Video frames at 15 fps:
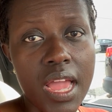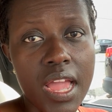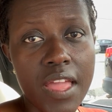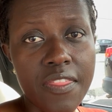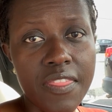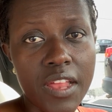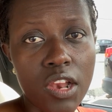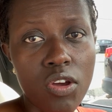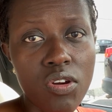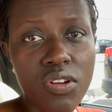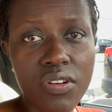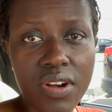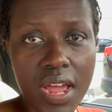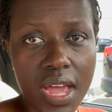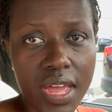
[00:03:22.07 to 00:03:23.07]
in the long
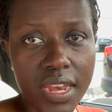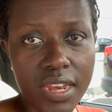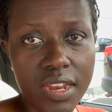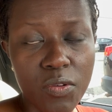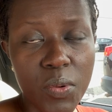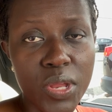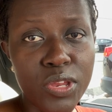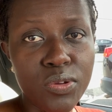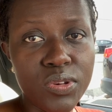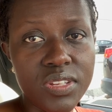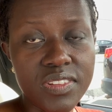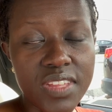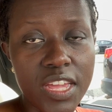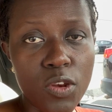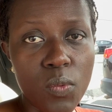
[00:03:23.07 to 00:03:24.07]
run, when you
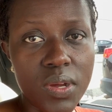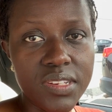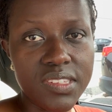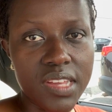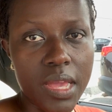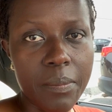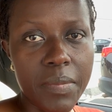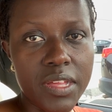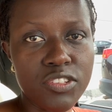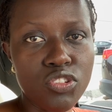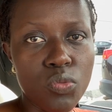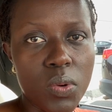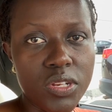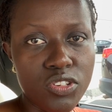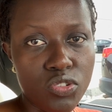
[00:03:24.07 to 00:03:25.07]
decide one time that
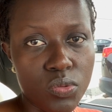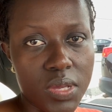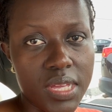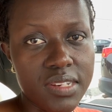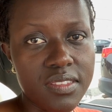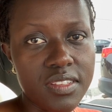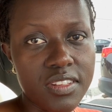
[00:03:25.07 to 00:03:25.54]
you want to get